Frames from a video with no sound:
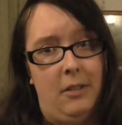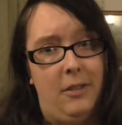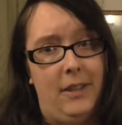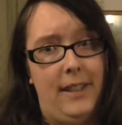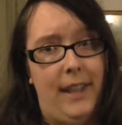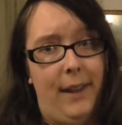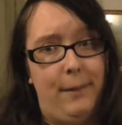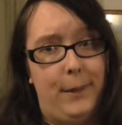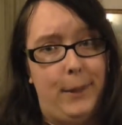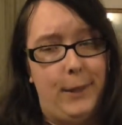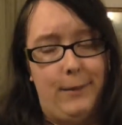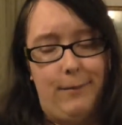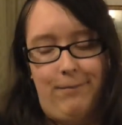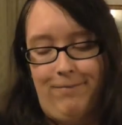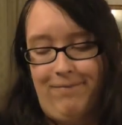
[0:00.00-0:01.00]
annoying,
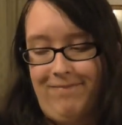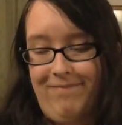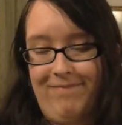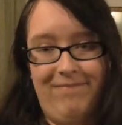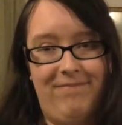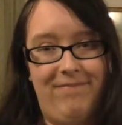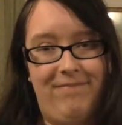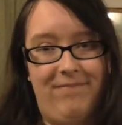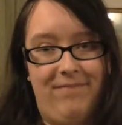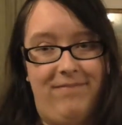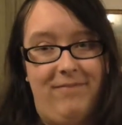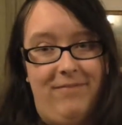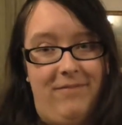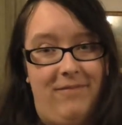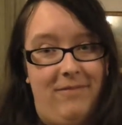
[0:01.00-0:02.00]
but
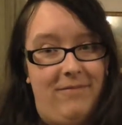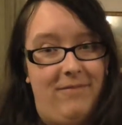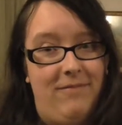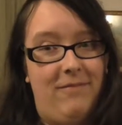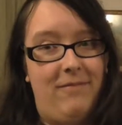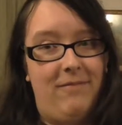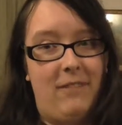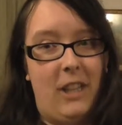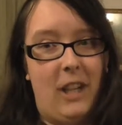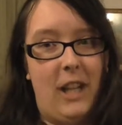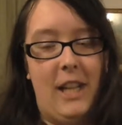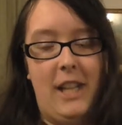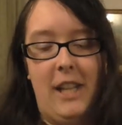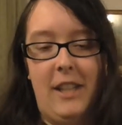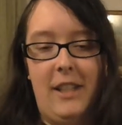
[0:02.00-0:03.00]
what
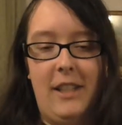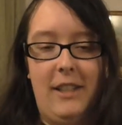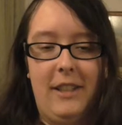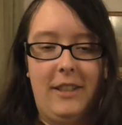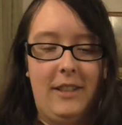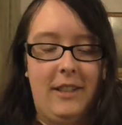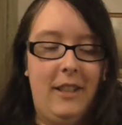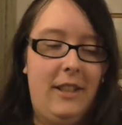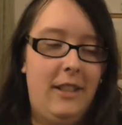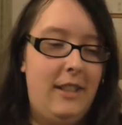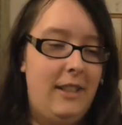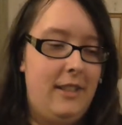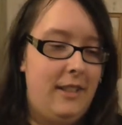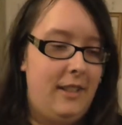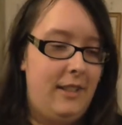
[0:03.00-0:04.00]
can you do?
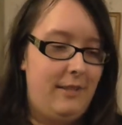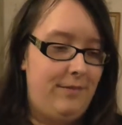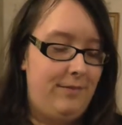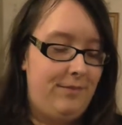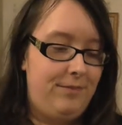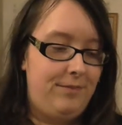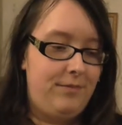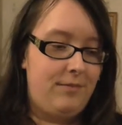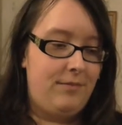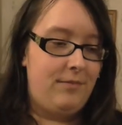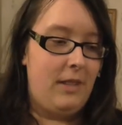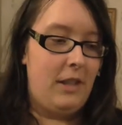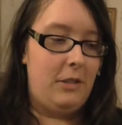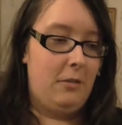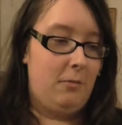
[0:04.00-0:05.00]
So,
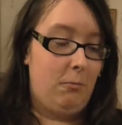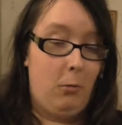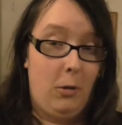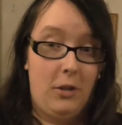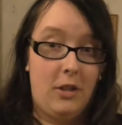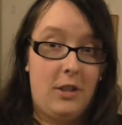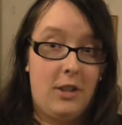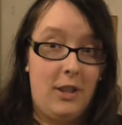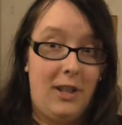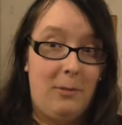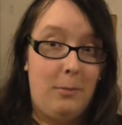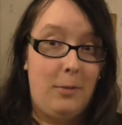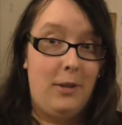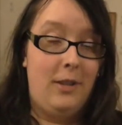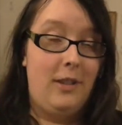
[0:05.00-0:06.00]
there was 1
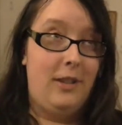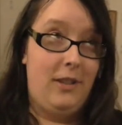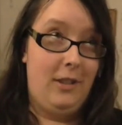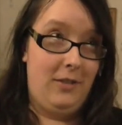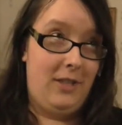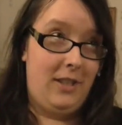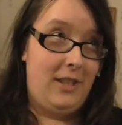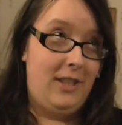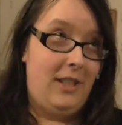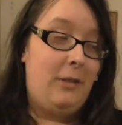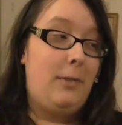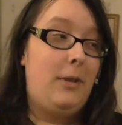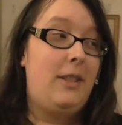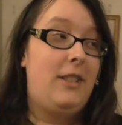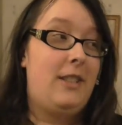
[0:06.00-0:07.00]
stop, another
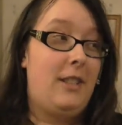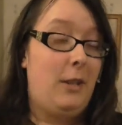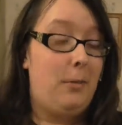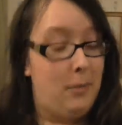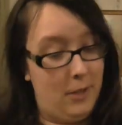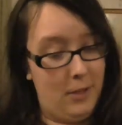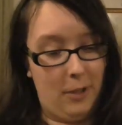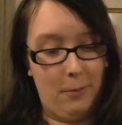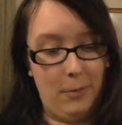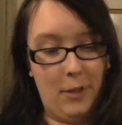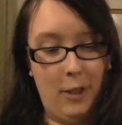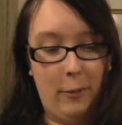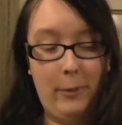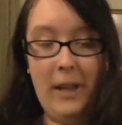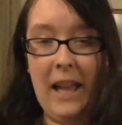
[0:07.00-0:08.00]
stop, stop, stop,
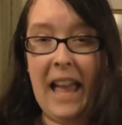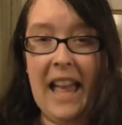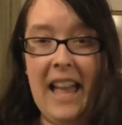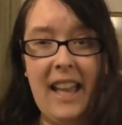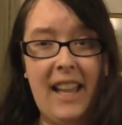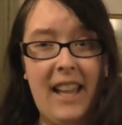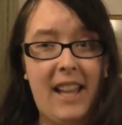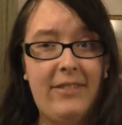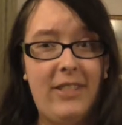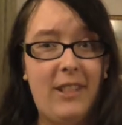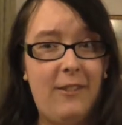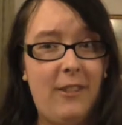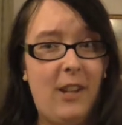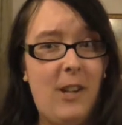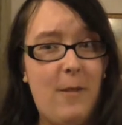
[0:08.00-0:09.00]
stop.
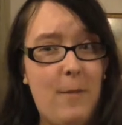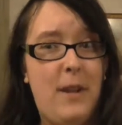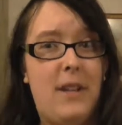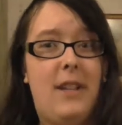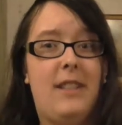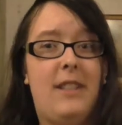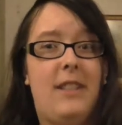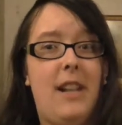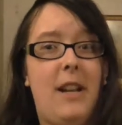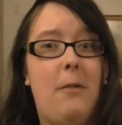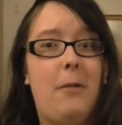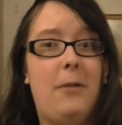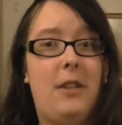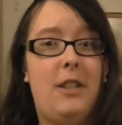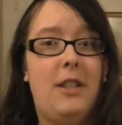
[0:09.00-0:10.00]
Every 5 minutes
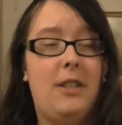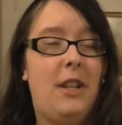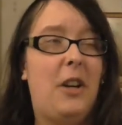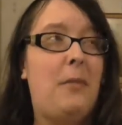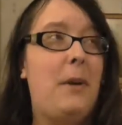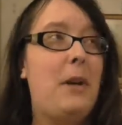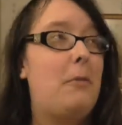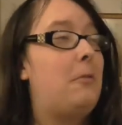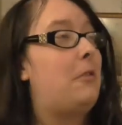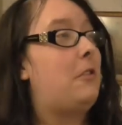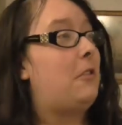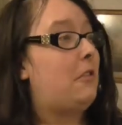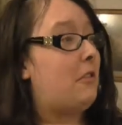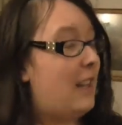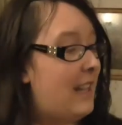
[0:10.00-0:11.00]
there was a stop. It
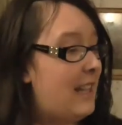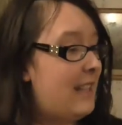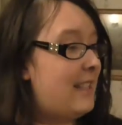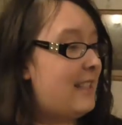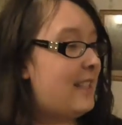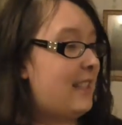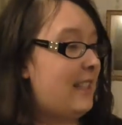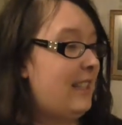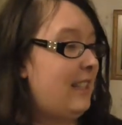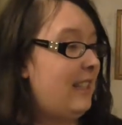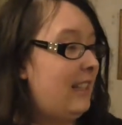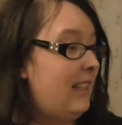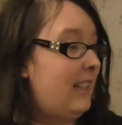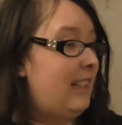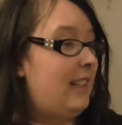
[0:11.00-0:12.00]
was crazy.
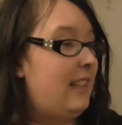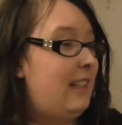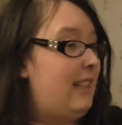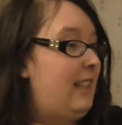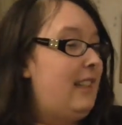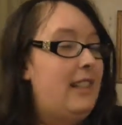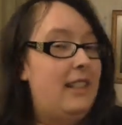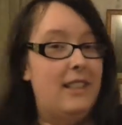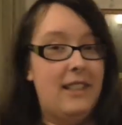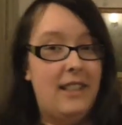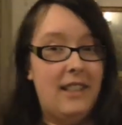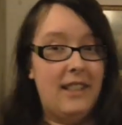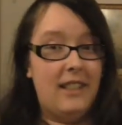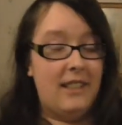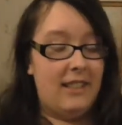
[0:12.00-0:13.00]

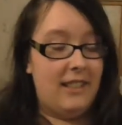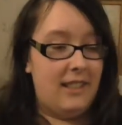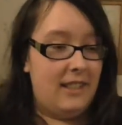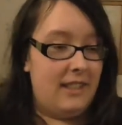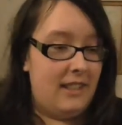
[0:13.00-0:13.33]
It's like...